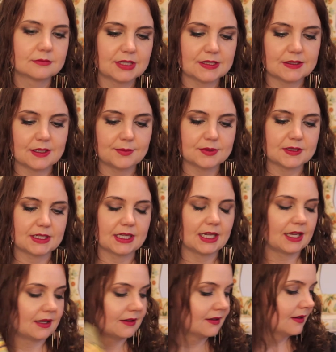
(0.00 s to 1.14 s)
because I was going to
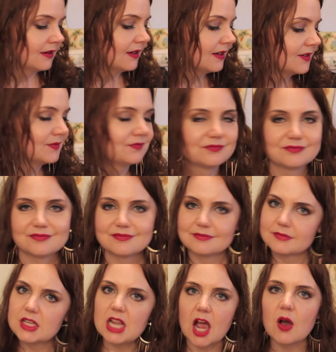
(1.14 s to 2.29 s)
get,
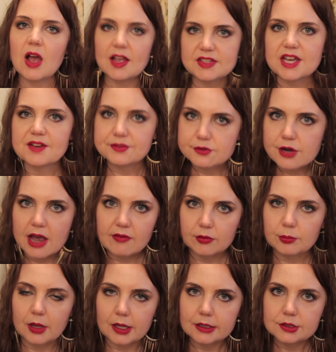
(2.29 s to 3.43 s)
you know, I have to have a travel
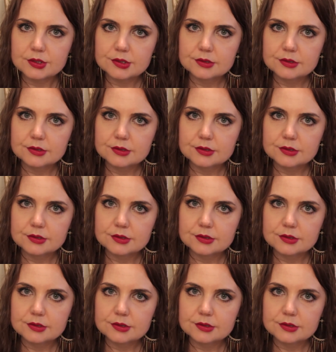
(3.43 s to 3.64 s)
blush.